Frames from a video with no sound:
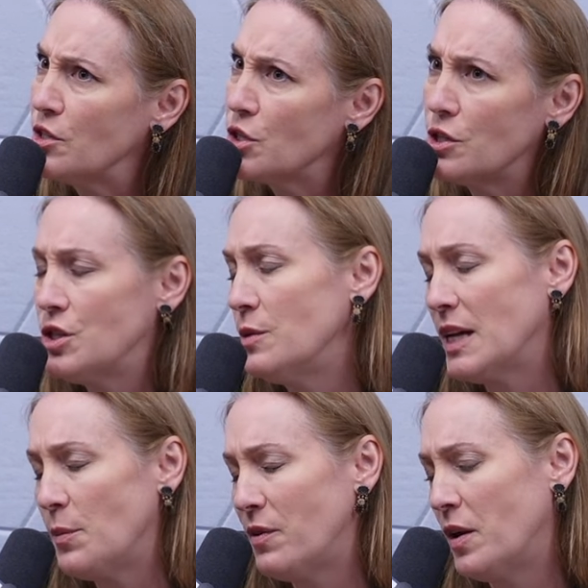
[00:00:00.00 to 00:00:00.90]
internship
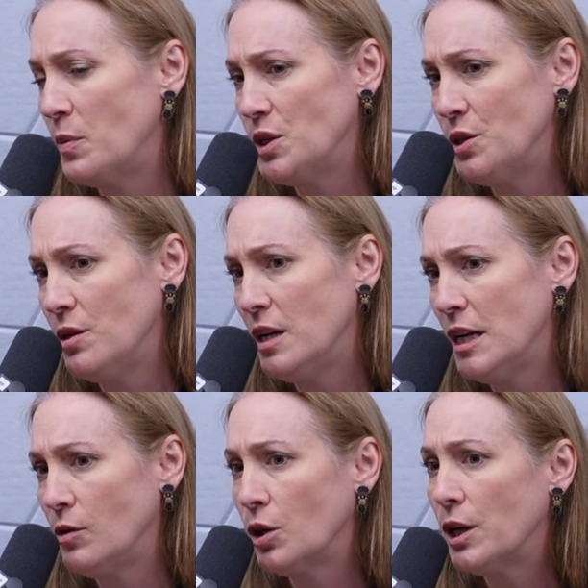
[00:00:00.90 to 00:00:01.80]
type of
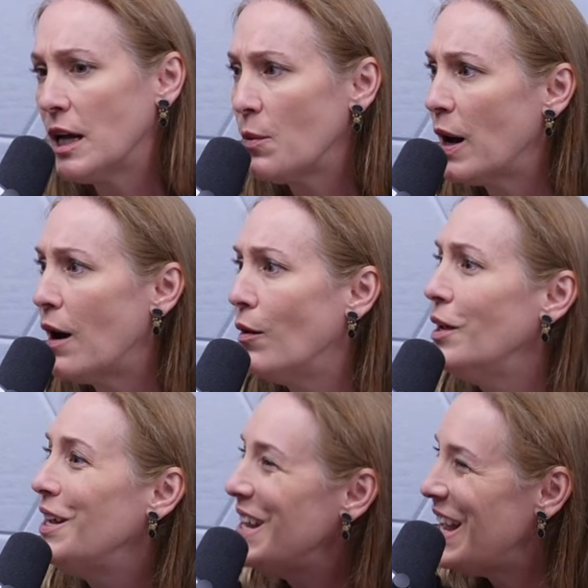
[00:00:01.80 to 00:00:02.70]
opportunity, learning about
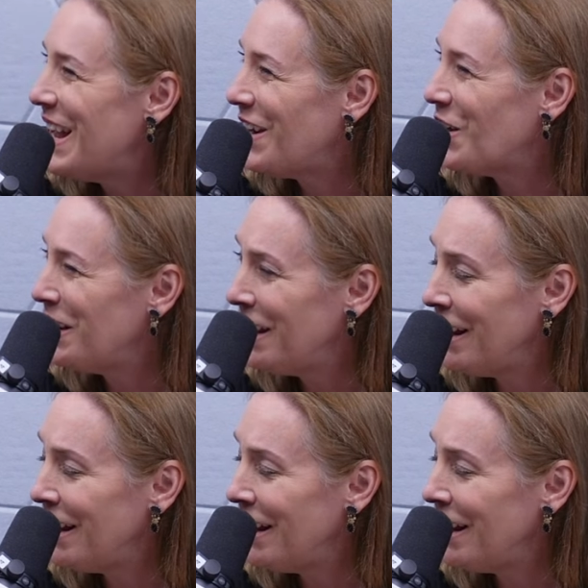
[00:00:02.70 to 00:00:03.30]
uh,